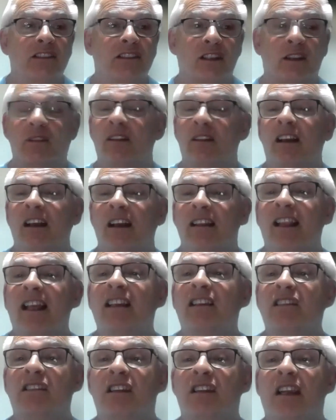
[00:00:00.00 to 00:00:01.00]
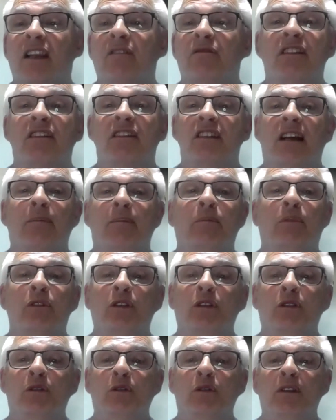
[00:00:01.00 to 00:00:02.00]
So let's say, for example,
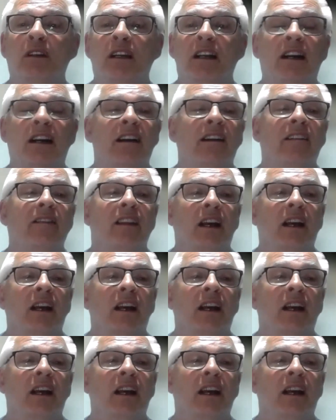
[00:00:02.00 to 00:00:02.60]
you're doing a